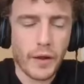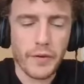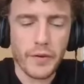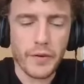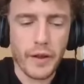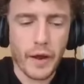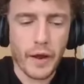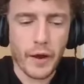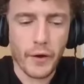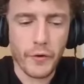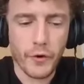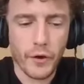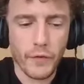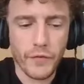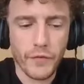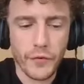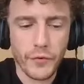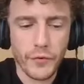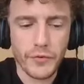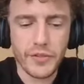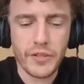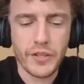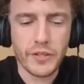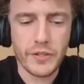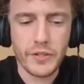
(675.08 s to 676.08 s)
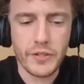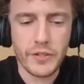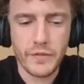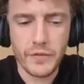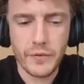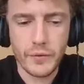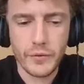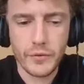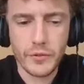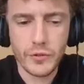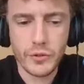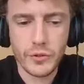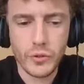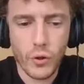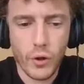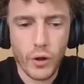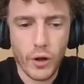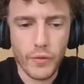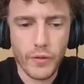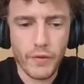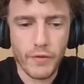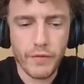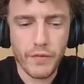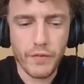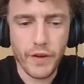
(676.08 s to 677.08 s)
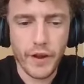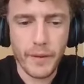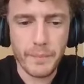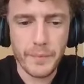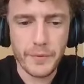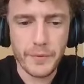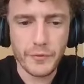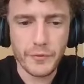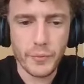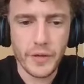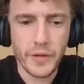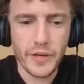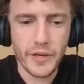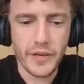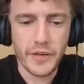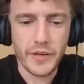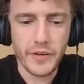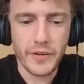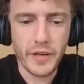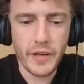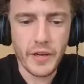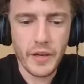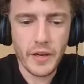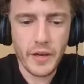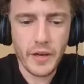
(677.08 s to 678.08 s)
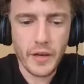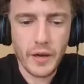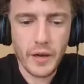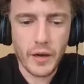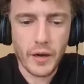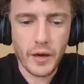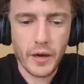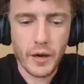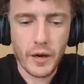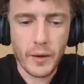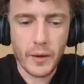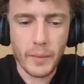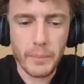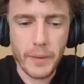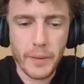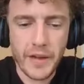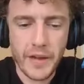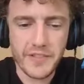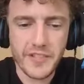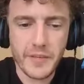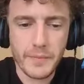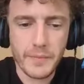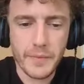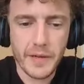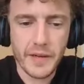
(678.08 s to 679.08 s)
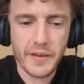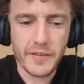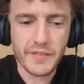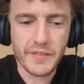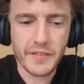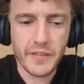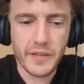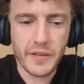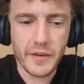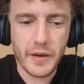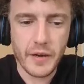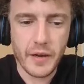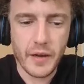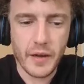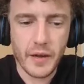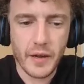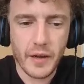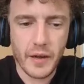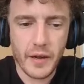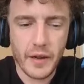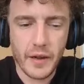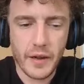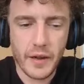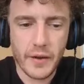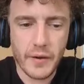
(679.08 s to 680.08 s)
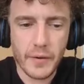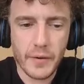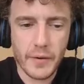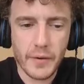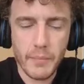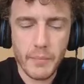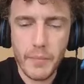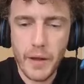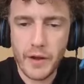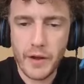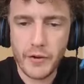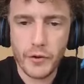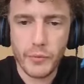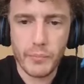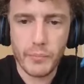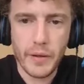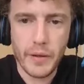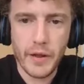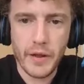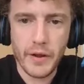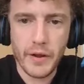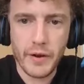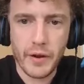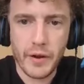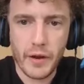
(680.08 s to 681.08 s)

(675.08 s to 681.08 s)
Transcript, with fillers: I, I, don't know if you did, if you saw the fight between uh, Patchy Mix and uh, and Magomed.